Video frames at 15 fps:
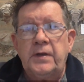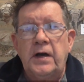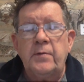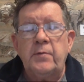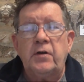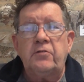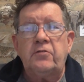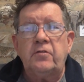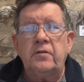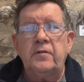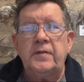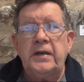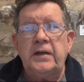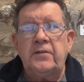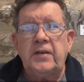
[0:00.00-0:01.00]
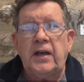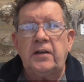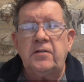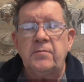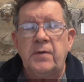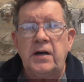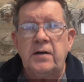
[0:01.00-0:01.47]
I'm not sure of the
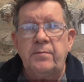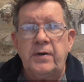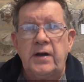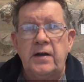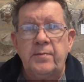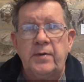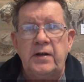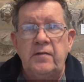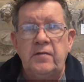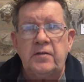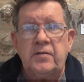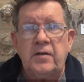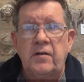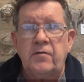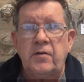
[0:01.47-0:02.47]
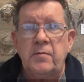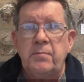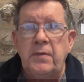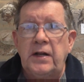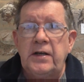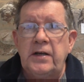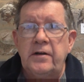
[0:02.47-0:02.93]
exact amount, but I believe it's over R1
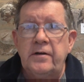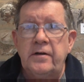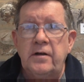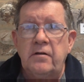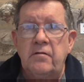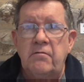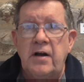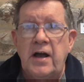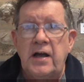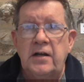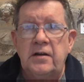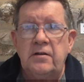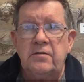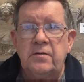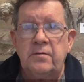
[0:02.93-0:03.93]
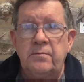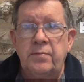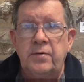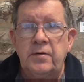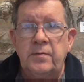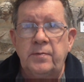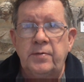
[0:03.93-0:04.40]
million
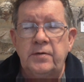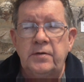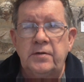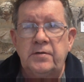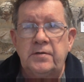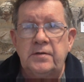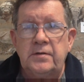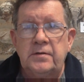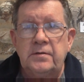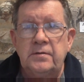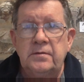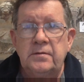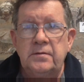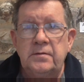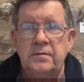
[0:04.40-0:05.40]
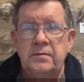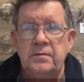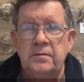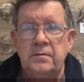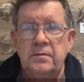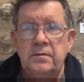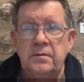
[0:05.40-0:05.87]
per person,
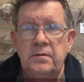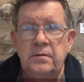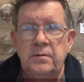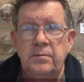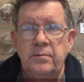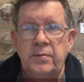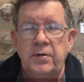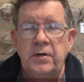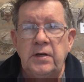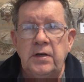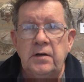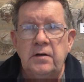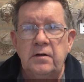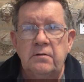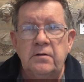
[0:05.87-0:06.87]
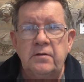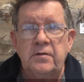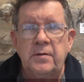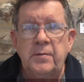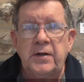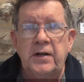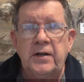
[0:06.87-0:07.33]
per year or
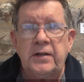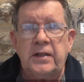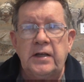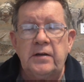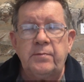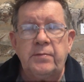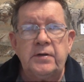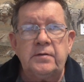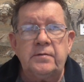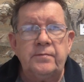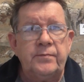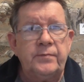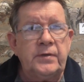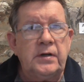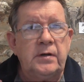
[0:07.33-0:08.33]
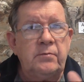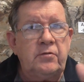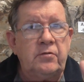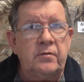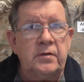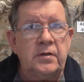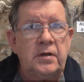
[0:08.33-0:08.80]
something like that. But I'm
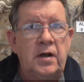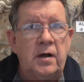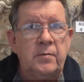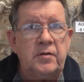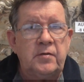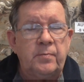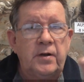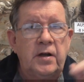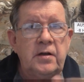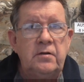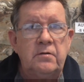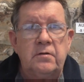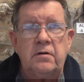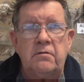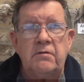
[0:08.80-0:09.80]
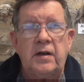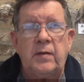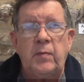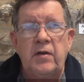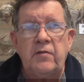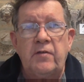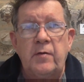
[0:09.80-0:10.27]
sure in the comments below you'll correct
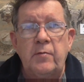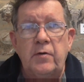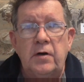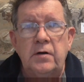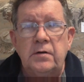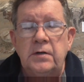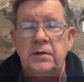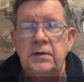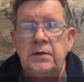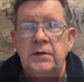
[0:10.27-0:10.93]
me if I'm wrong.